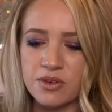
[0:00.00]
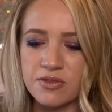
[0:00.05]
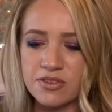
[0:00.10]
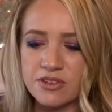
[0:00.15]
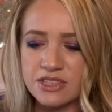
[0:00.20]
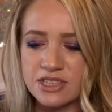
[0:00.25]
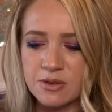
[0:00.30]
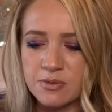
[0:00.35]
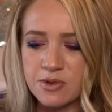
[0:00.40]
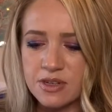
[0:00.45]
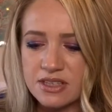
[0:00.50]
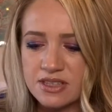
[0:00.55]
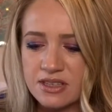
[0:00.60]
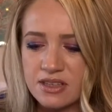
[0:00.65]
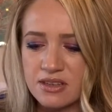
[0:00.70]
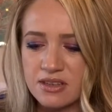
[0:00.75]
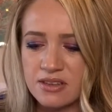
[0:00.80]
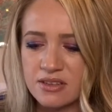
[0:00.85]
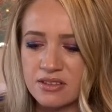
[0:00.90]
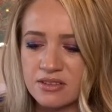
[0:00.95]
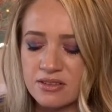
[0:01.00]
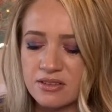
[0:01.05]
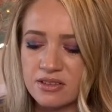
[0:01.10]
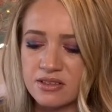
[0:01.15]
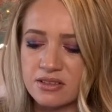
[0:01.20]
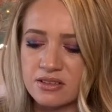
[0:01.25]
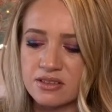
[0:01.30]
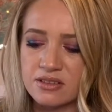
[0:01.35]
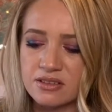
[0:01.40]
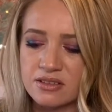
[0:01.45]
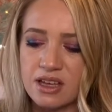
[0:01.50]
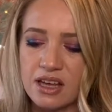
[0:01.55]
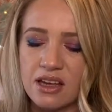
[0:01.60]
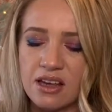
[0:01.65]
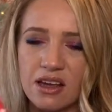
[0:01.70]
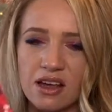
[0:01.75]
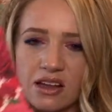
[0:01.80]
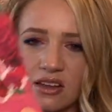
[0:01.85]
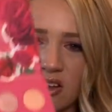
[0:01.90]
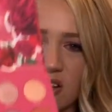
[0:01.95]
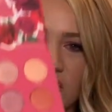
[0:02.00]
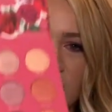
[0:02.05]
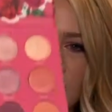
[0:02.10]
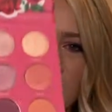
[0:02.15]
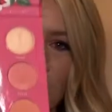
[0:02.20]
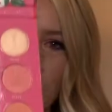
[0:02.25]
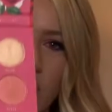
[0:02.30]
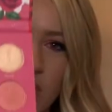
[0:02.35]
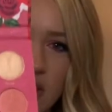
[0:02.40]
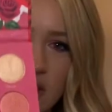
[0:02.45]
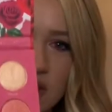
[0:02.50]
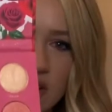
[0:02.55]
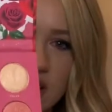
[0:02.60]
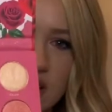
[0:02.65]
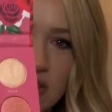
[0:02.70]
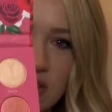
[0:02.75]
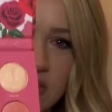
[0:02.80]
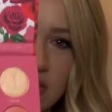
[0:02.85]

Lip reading: For some reason, like, I love the quality of